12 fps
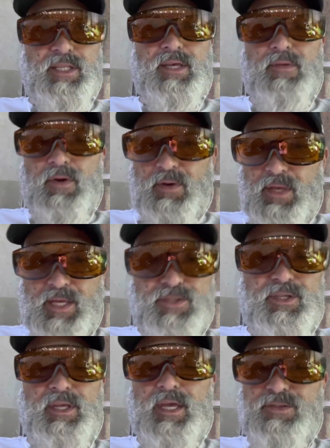it's
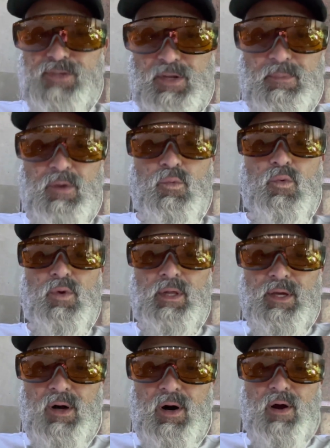going to be really
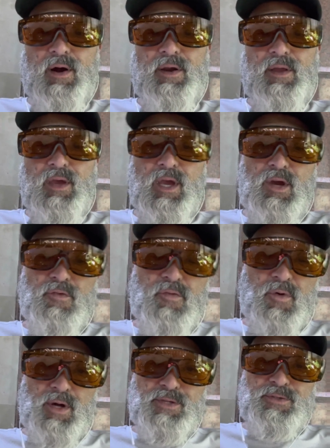hard
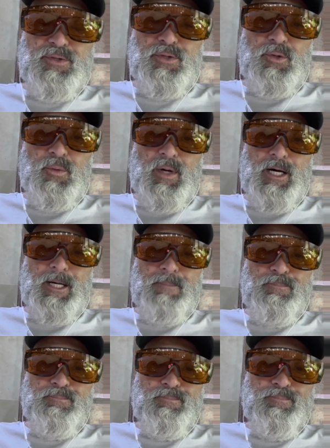for us to
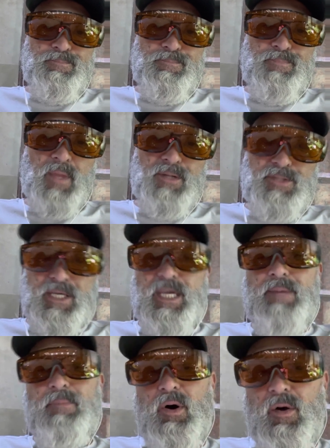
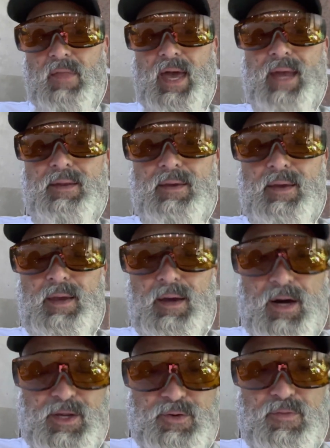keep all that
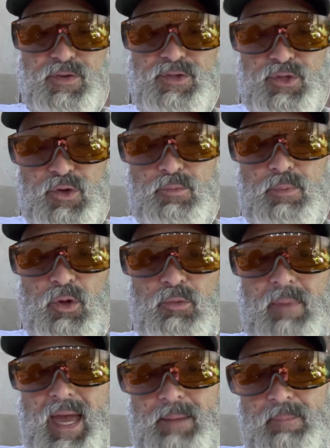under this new Build
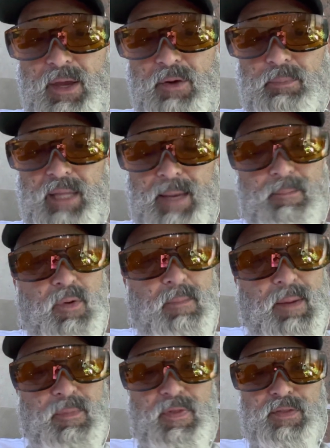Back Better plan.
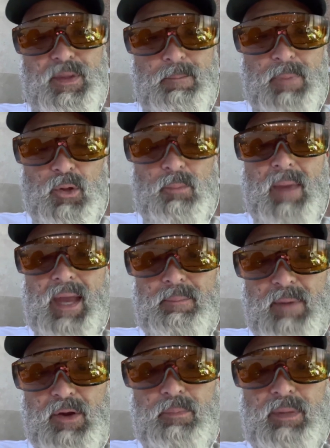Remember that the Build Back
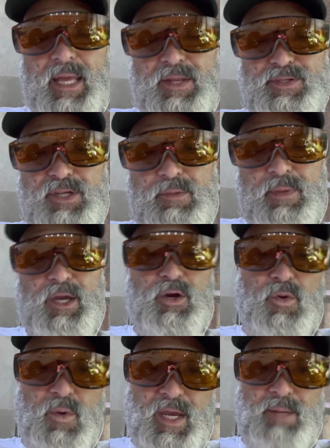Better plan is going to be a
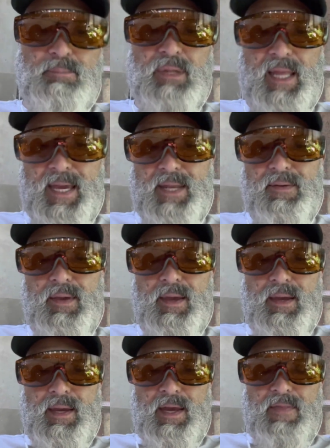green plan,
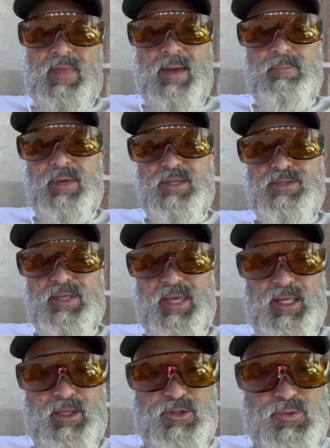and that means that
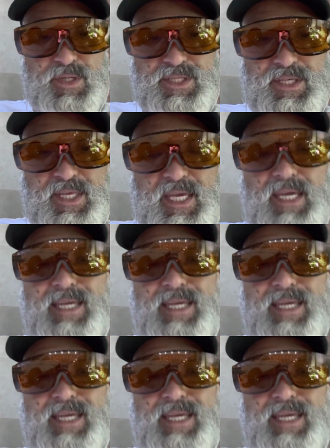electricity,